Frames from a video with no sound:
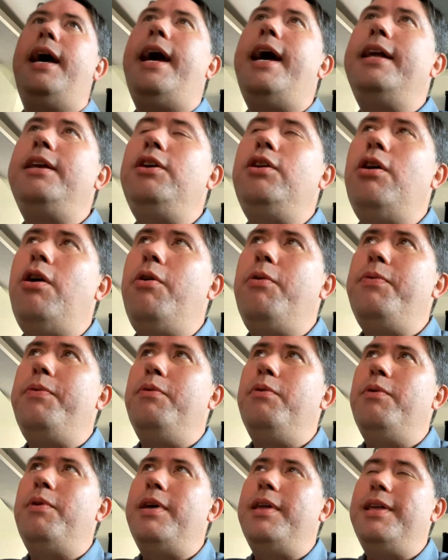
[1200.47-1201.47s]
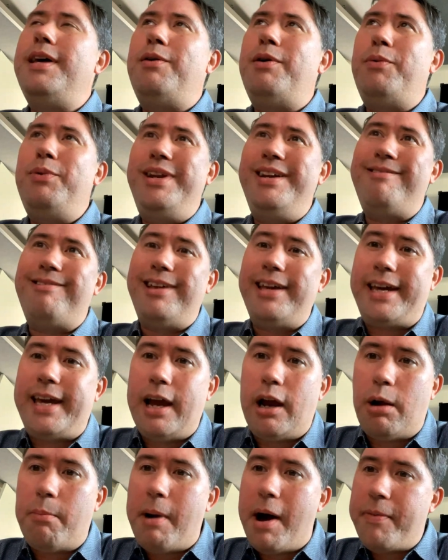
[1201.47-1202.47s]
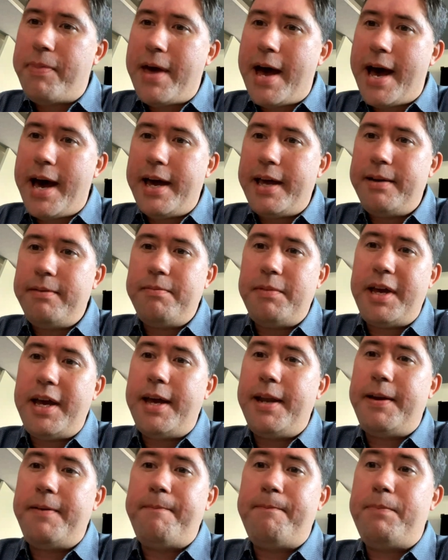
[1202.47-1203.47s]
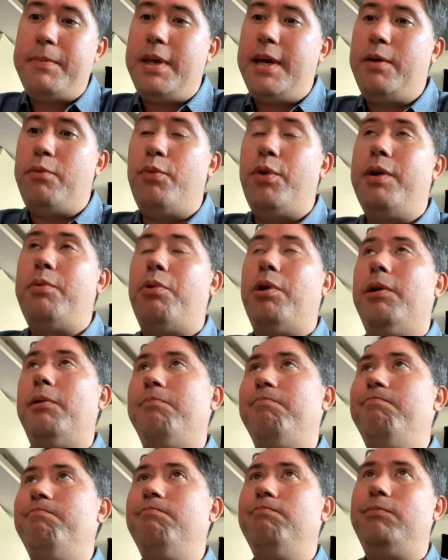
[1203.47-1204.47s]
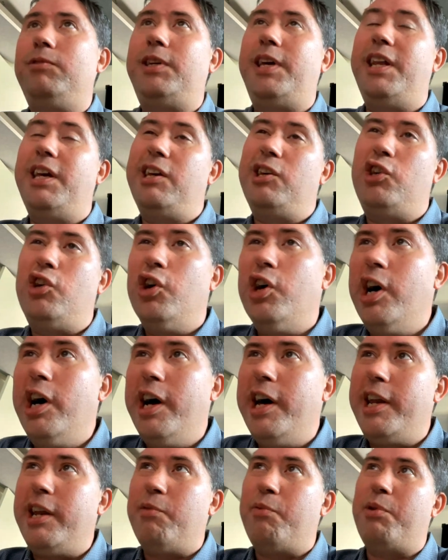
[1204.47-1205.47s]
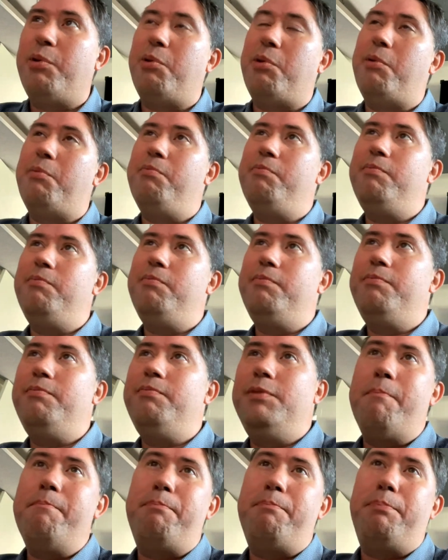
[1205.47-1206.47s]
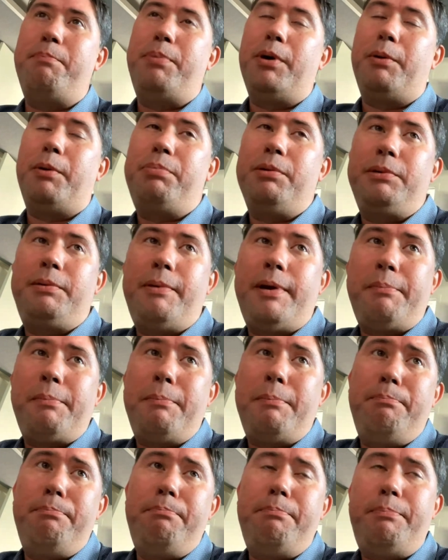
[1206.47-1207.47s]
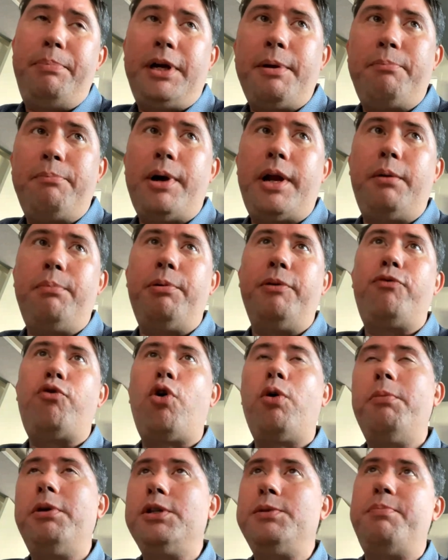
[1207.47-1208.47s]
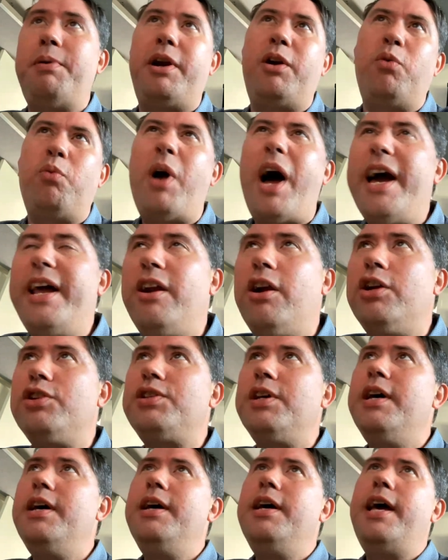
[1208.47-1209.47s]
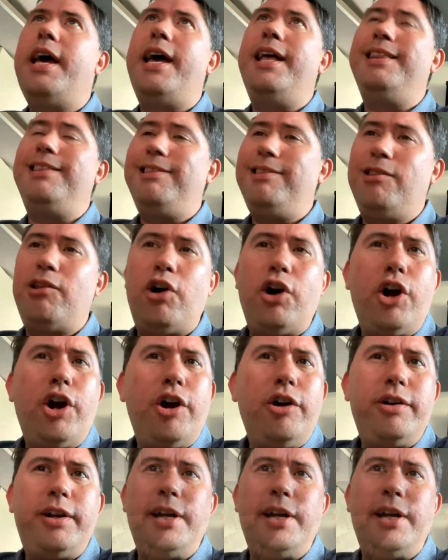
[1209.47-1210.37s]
and, you know, we didn't really care about that. And, and, and we were getting good, and we were, you know, becoming better performers, better writers, and learned